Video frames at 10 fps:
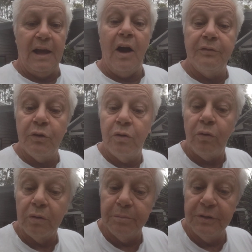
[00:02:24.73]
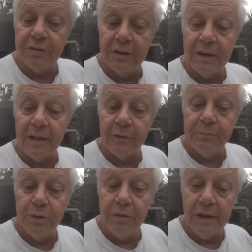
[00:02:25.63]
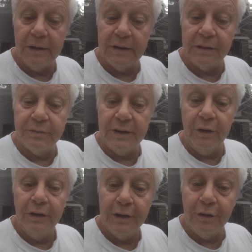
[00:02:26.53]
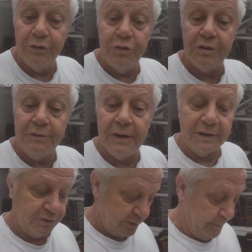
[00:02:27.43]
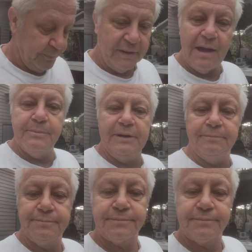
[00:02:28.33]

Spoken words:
I've called them this in another video, little dirty fuckers, came in